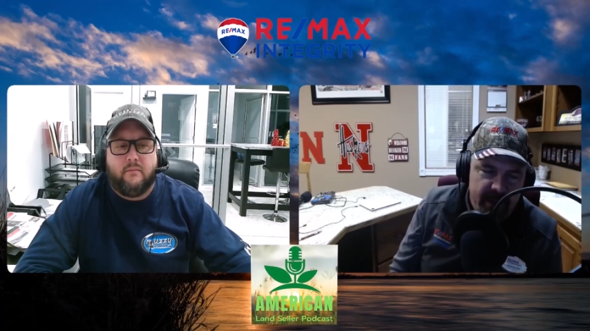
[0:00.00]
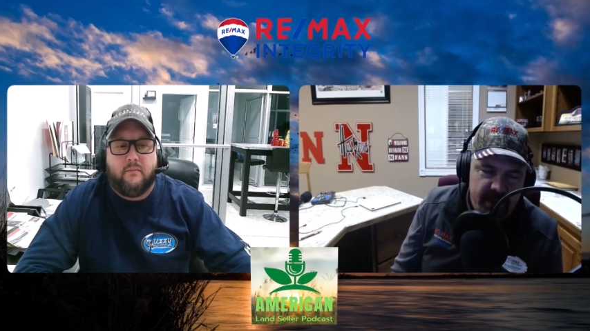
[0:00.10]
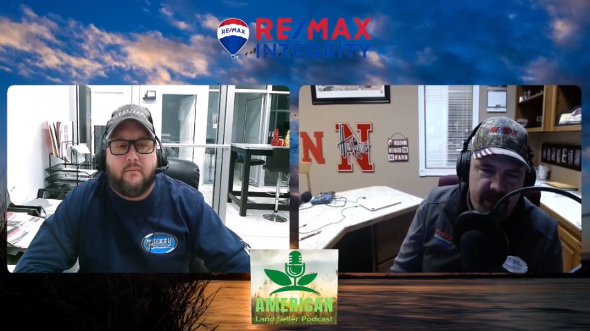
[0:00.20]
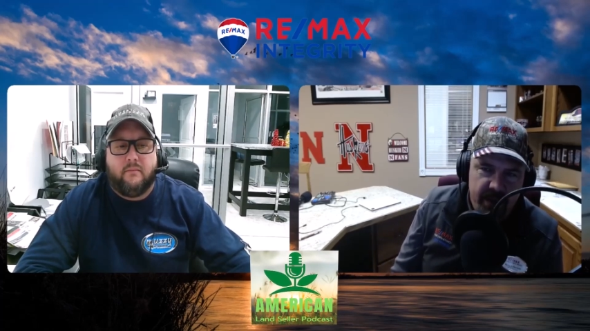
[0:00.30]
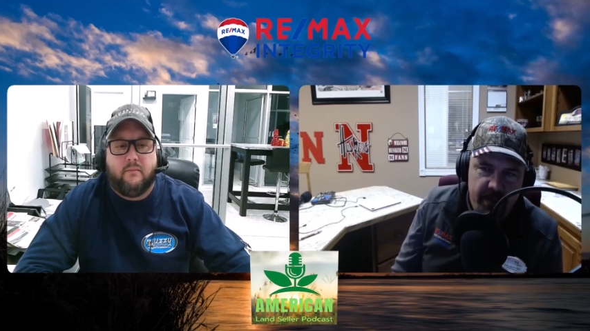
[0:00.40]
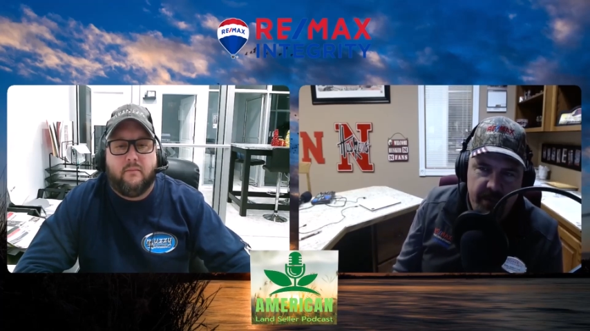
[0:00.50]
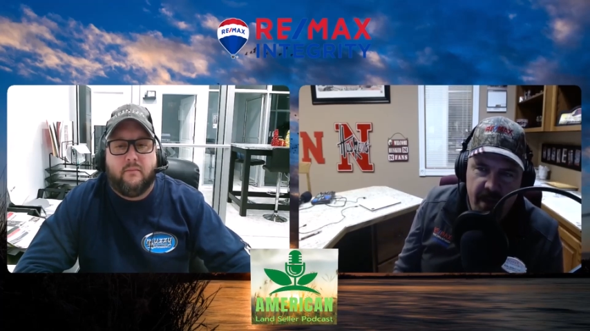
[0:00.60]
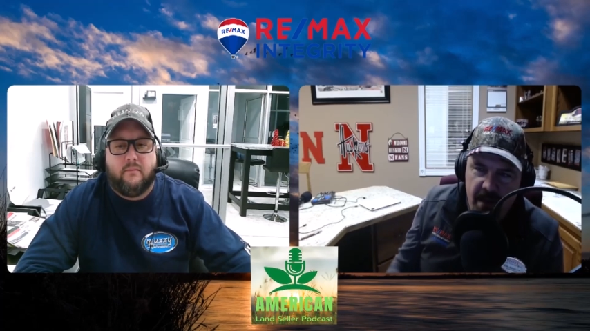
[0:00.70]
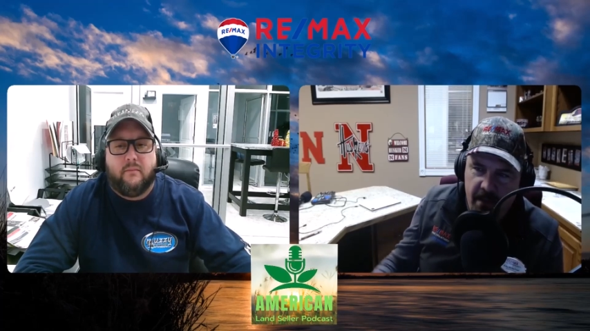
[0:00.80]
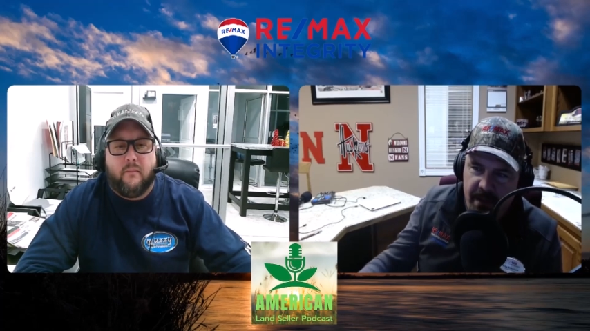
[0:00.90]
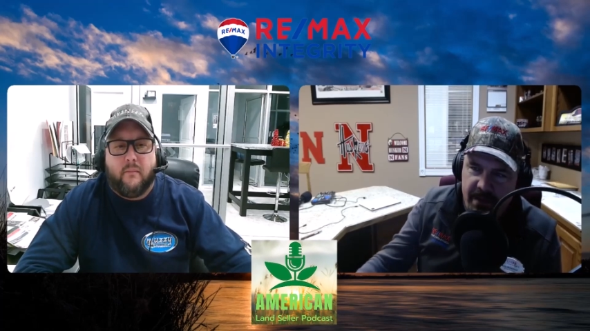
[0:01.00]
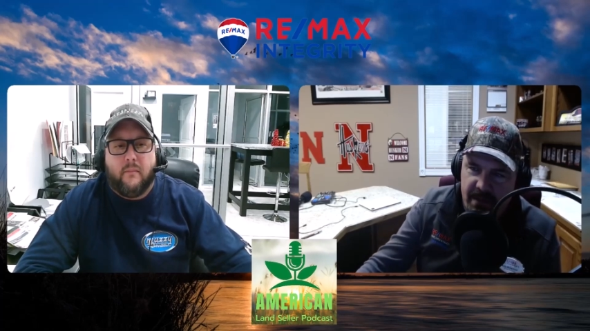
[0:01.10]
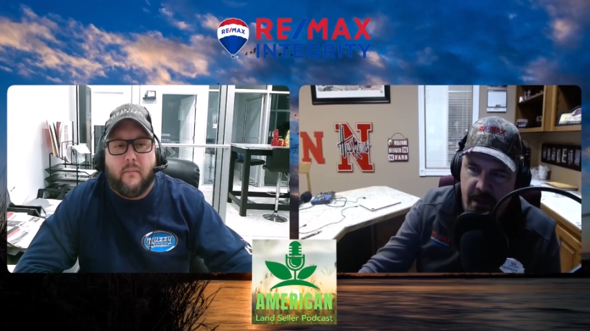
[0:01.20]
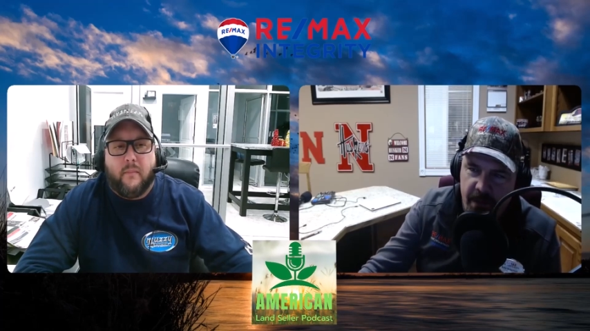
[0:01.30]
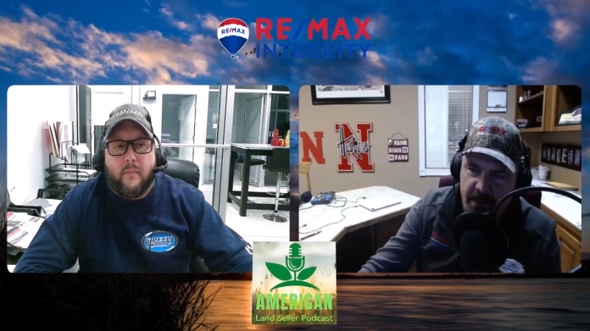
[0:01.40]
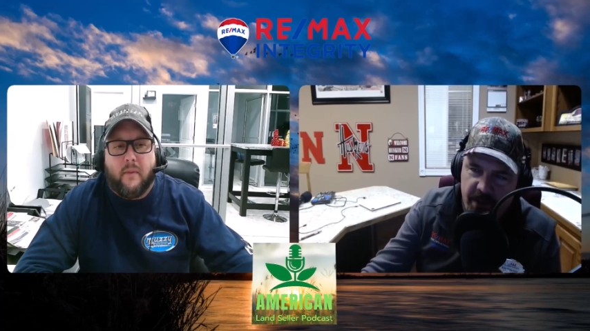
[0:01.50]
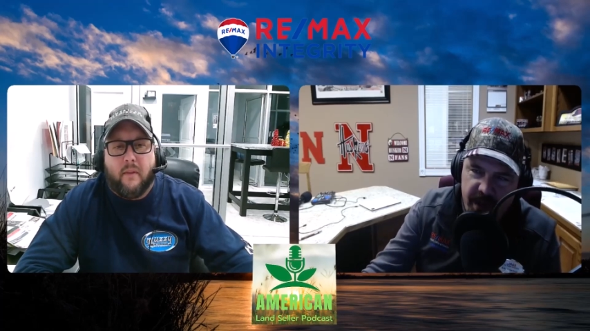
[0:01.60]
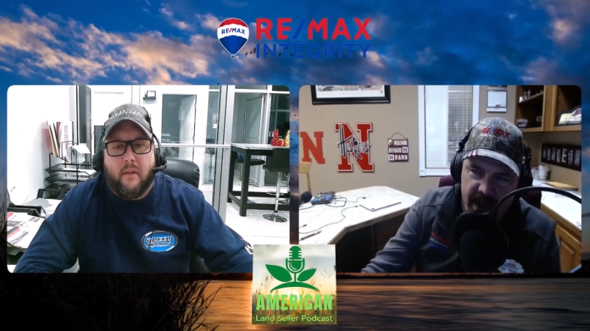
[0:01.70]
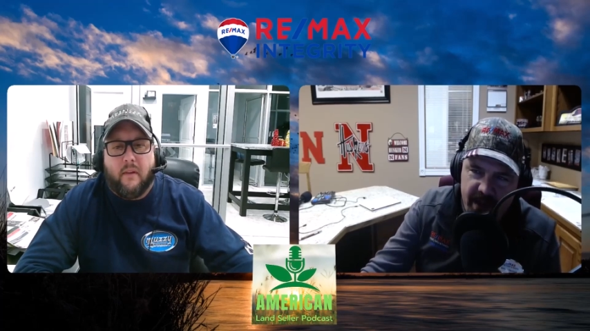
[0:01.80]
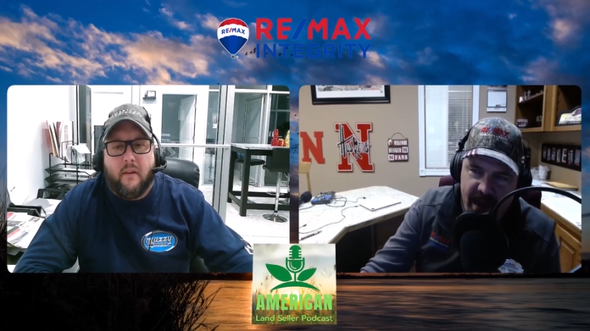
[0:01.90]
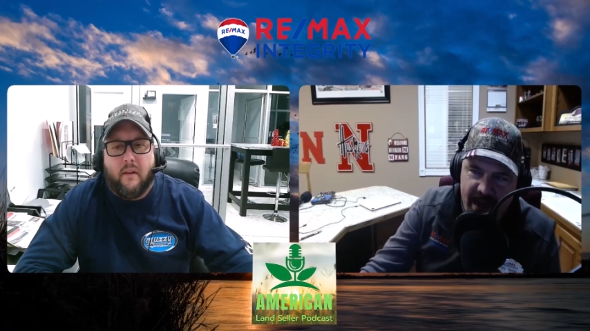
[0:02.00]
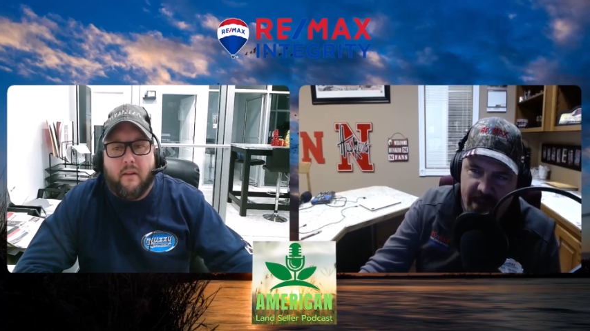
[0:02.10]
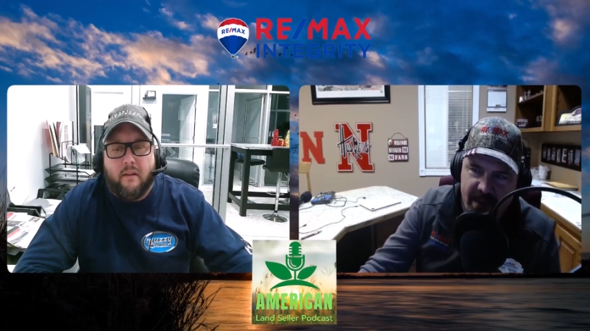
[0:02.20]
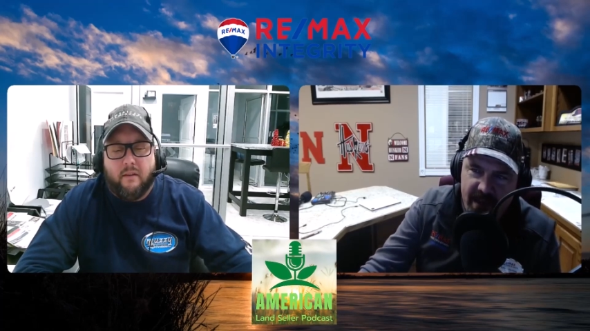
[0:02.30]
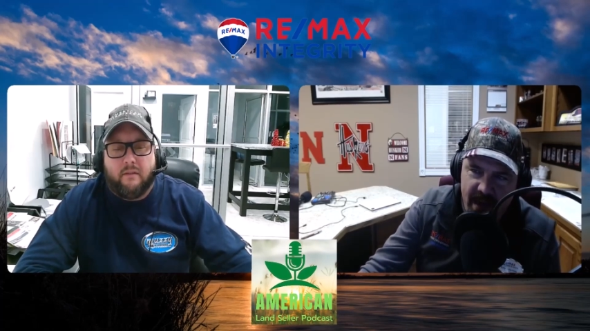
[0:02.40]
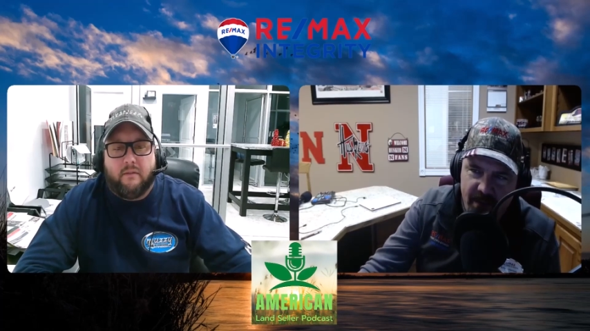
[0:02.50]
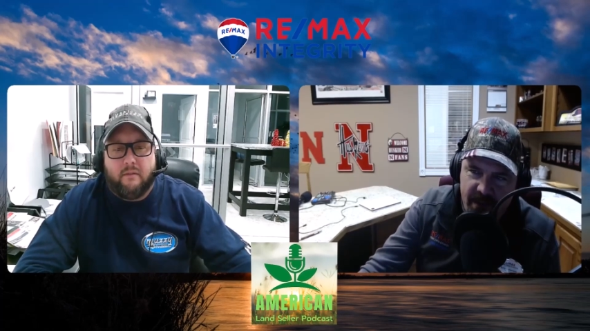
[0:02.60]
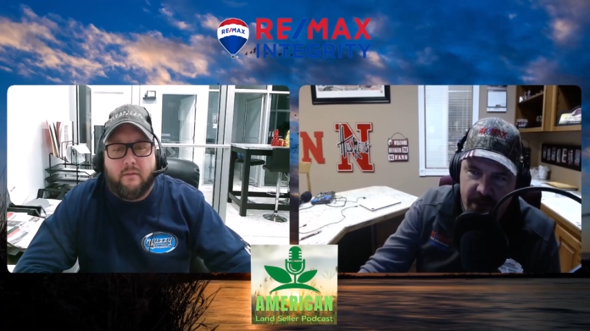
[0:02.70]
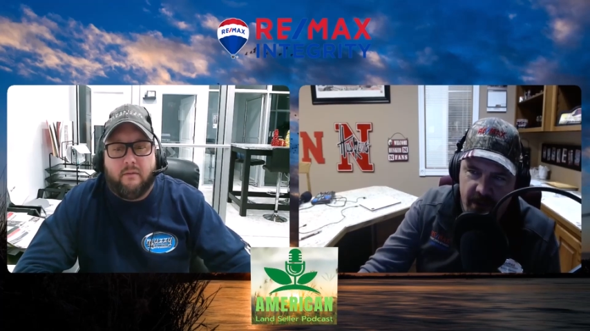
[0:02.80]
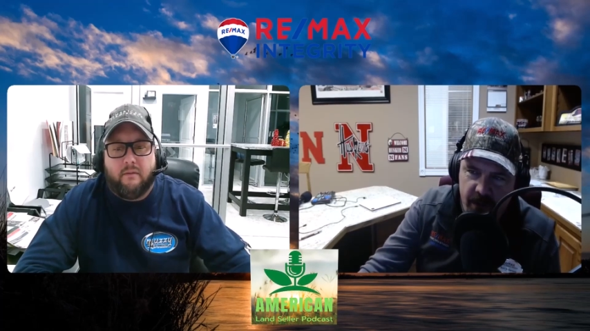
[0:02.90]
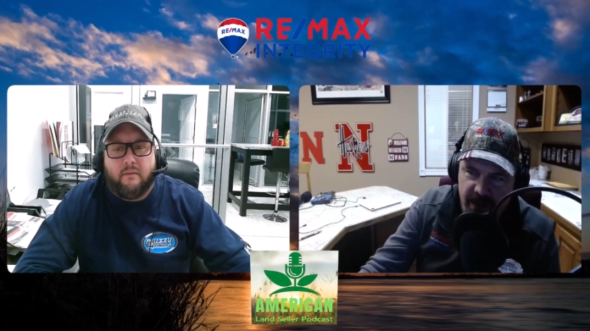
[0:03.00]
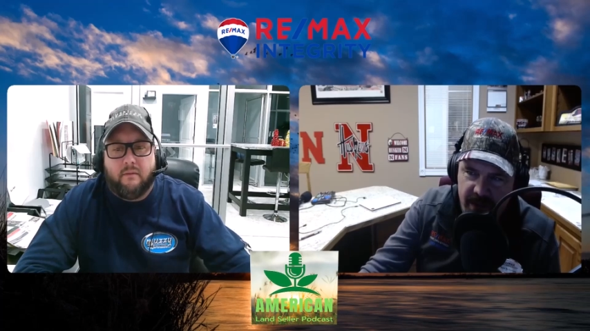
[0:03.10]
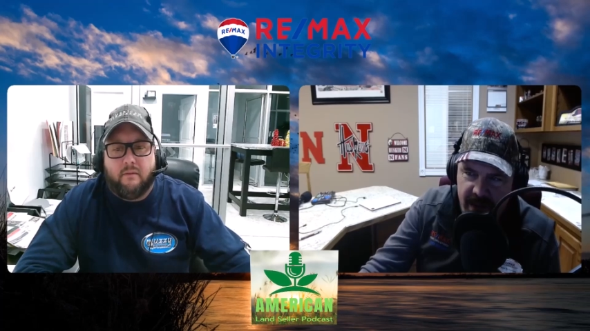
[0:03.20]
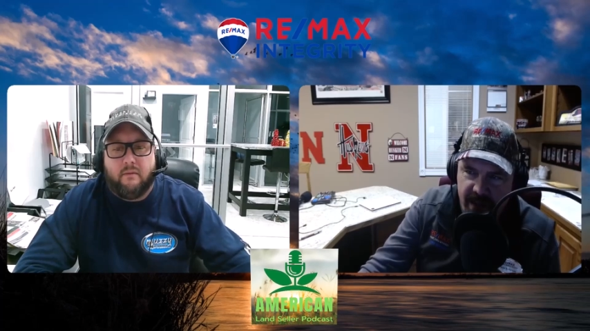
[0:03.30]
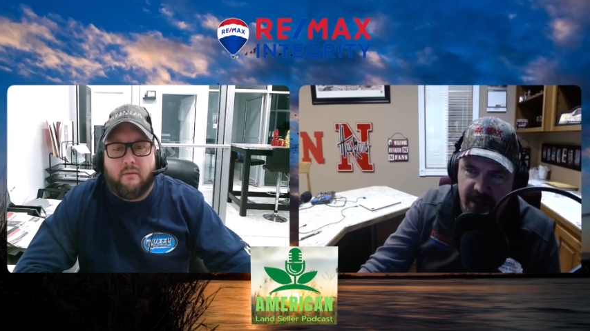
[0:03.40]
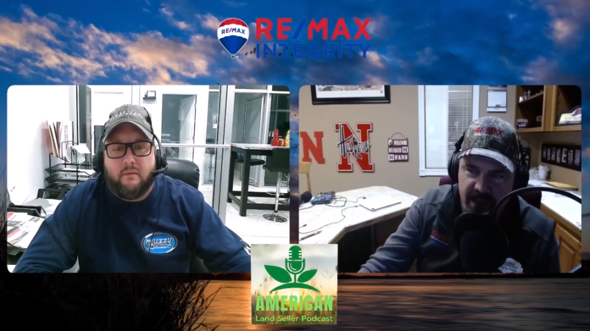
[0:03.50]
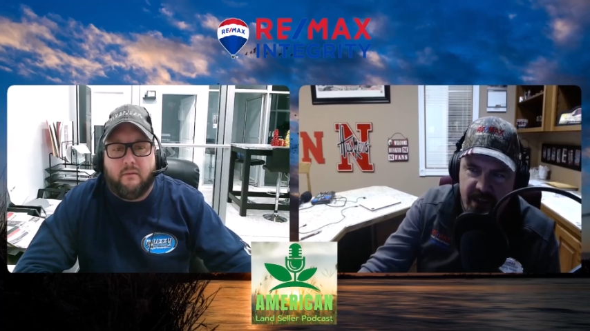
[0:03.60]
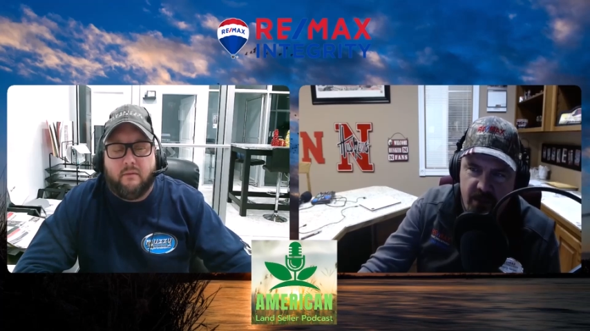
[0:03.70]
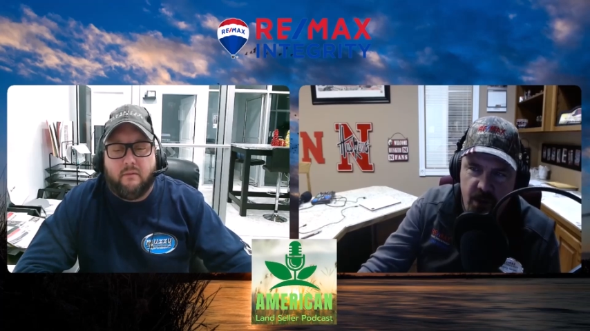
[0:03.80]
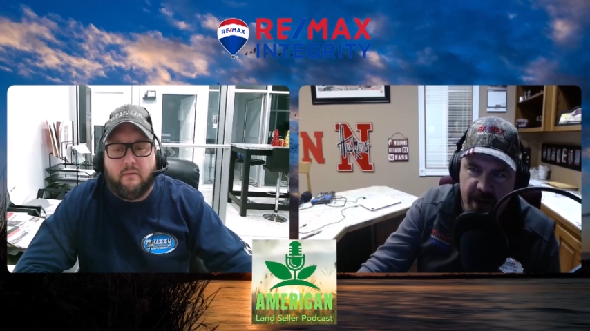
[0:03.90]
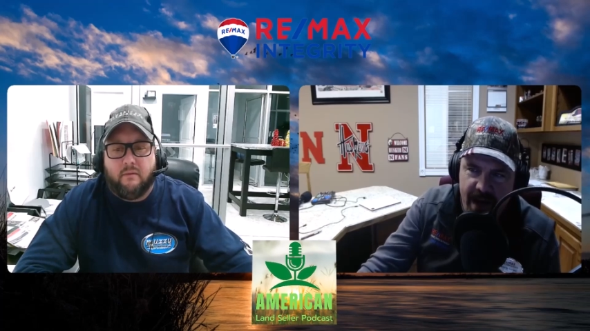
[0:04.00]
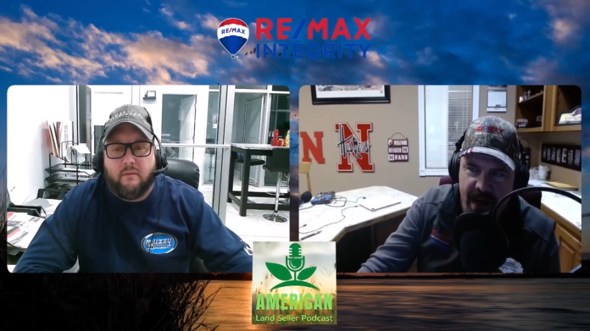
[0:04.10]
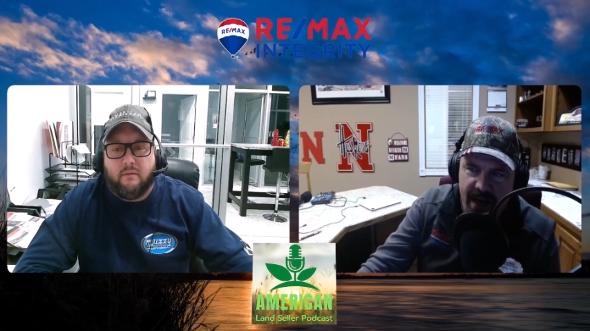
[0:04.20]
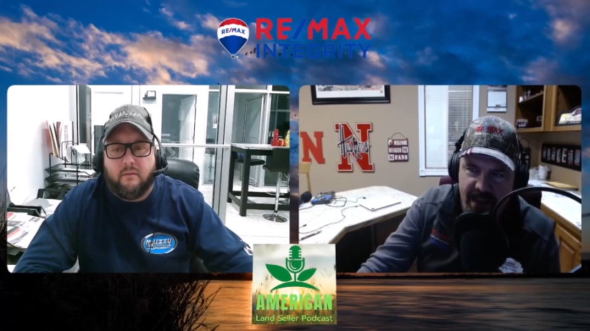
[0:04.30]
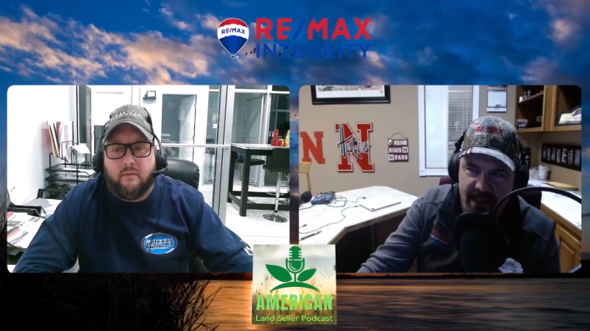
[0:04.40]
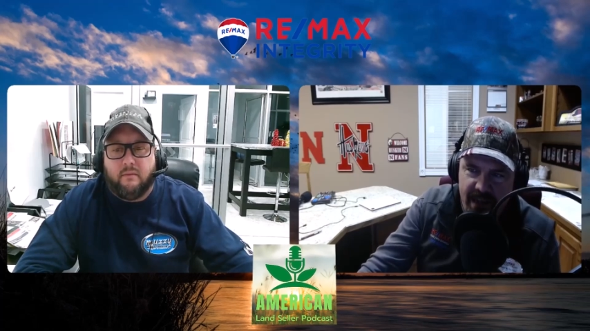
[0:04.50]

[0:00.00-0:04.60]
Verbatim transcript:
Speaker 1: So, but uh, we appreciate you taking the time, sir. Once again, 618